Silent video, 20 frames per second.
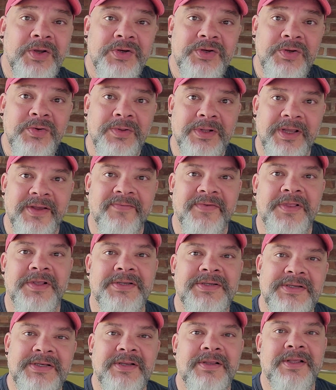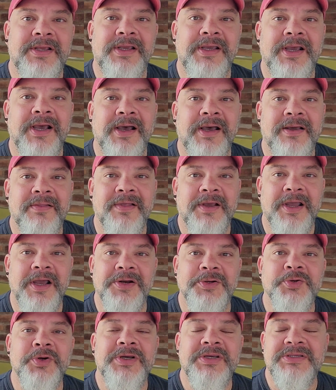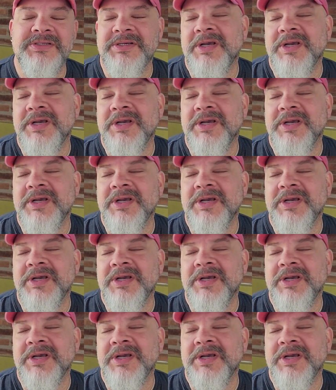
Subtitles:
do leave the country.